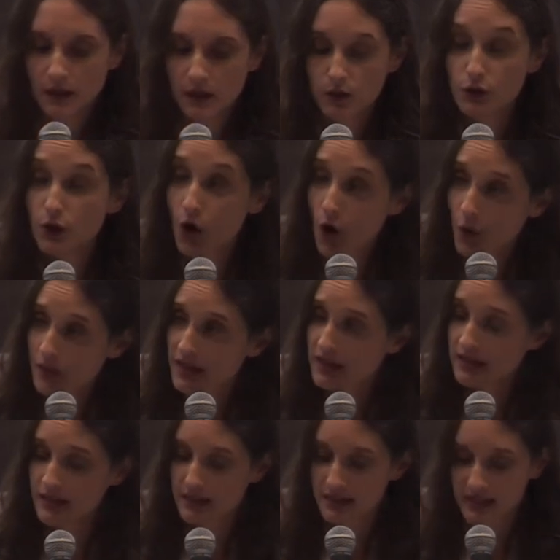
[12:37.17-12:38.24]
Know that
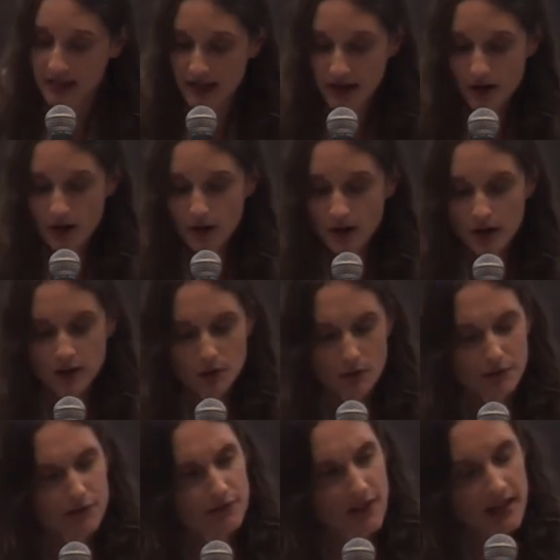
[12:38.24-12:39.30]
it is there. Don't
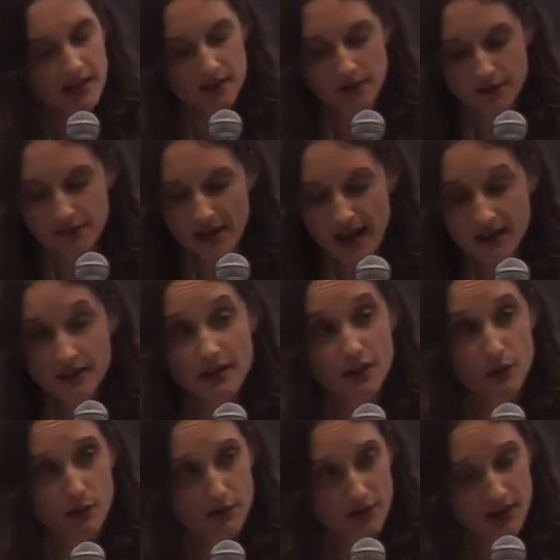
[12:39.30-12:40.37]
fight the fact that
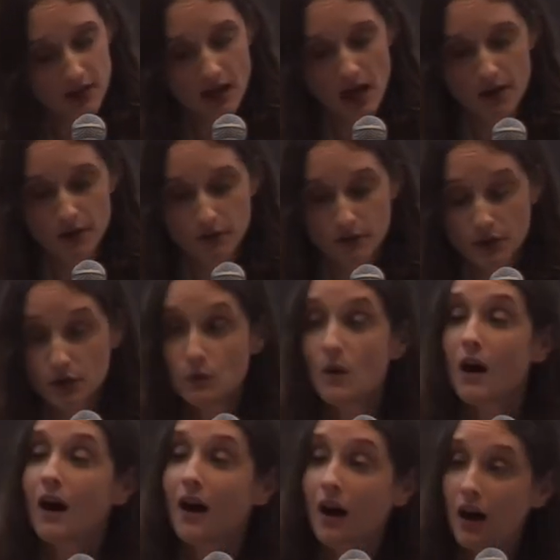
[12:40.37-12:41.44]
you feel how you do.
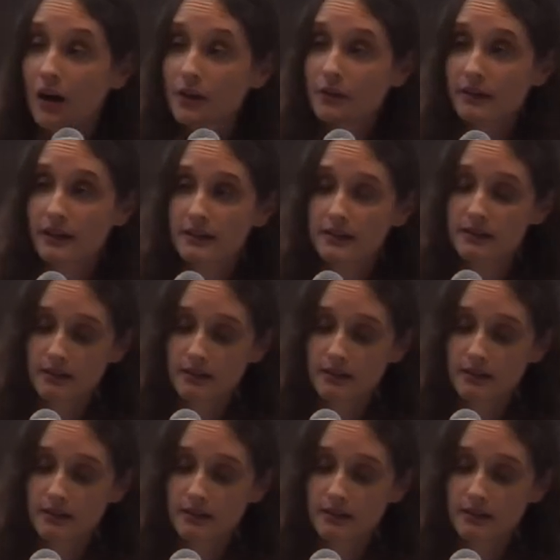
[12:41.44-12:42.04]
Honor it.